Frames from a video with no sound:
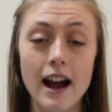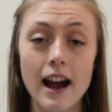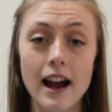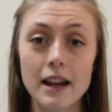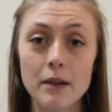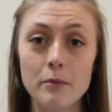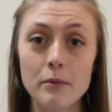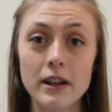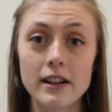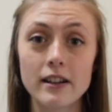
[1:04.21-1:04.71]

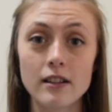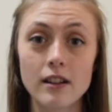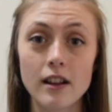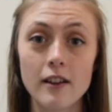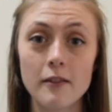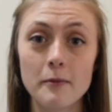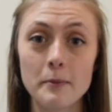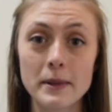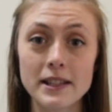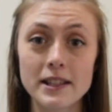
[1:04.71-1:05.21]
I made a
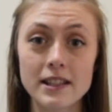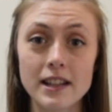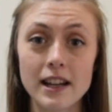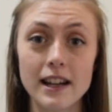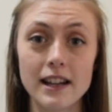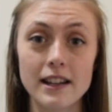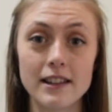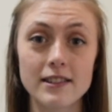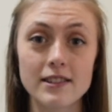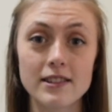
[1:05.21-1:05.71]
lot of
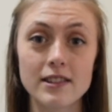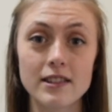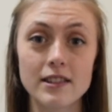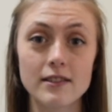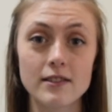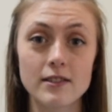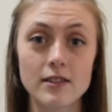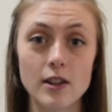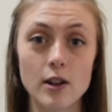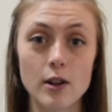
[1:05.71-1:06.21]
mistakes.
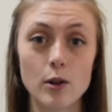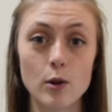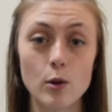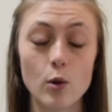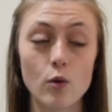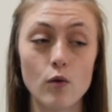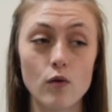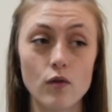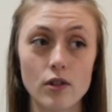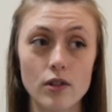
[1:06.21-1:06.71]
So
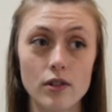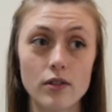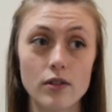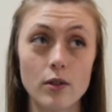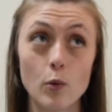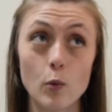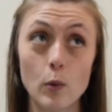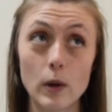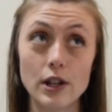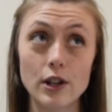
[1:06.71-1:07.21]
over
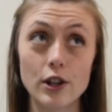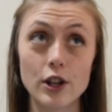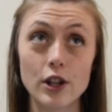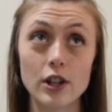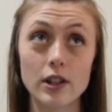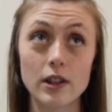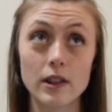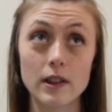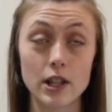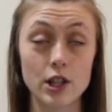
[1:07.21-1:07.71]
the
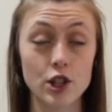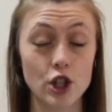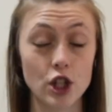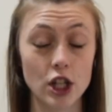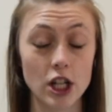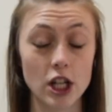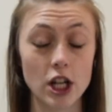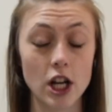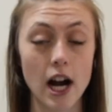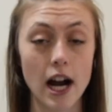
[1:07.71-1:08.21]
winter this
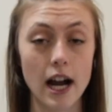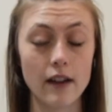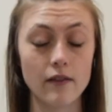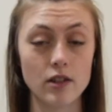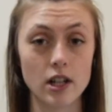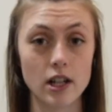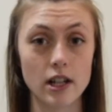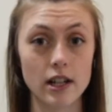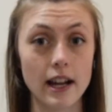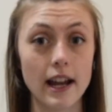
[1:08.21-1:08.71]
year I've
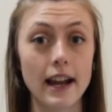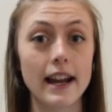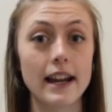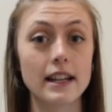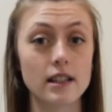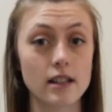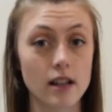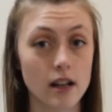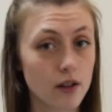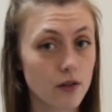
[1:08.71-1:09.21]
done a
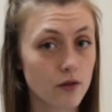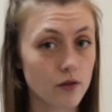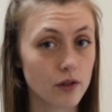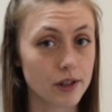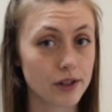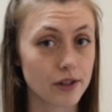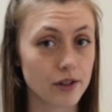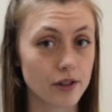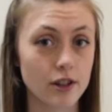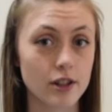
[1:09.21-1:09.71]
ton of
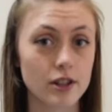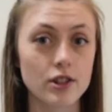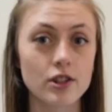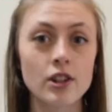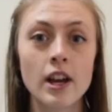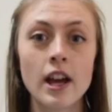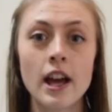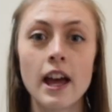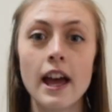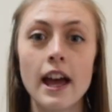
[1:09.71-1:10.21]
research
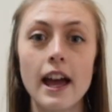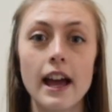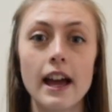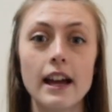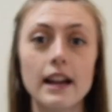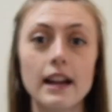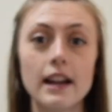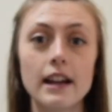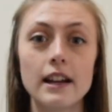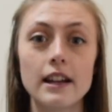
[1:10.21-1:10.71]

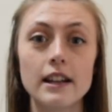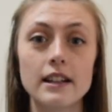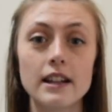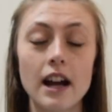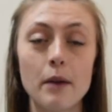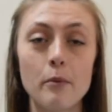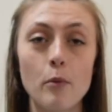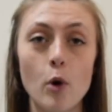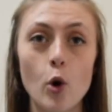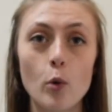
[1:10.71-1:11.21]
and
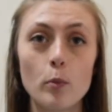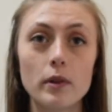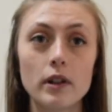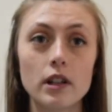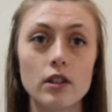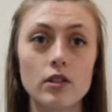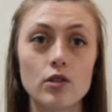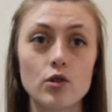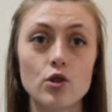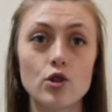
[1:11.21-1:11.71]
I'm
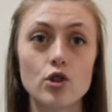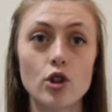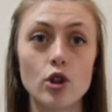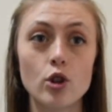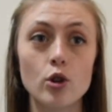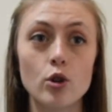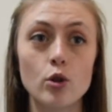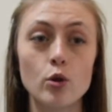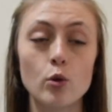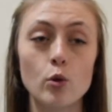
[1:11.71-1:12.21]
hoping
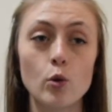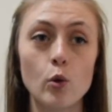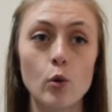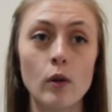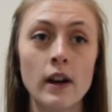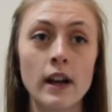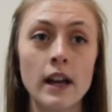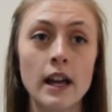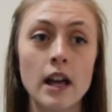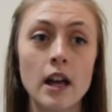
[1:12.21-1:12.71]
to
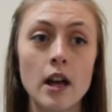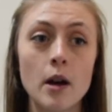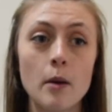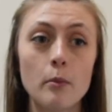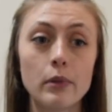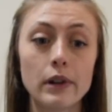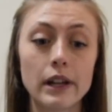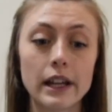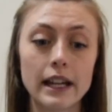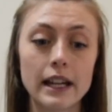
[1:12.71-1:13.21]

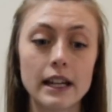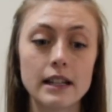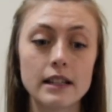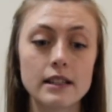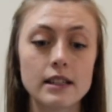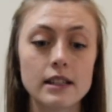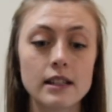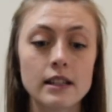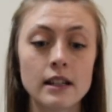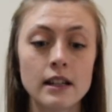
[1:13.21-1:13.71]

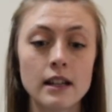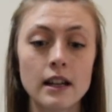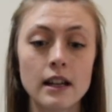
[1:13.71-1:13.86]
plant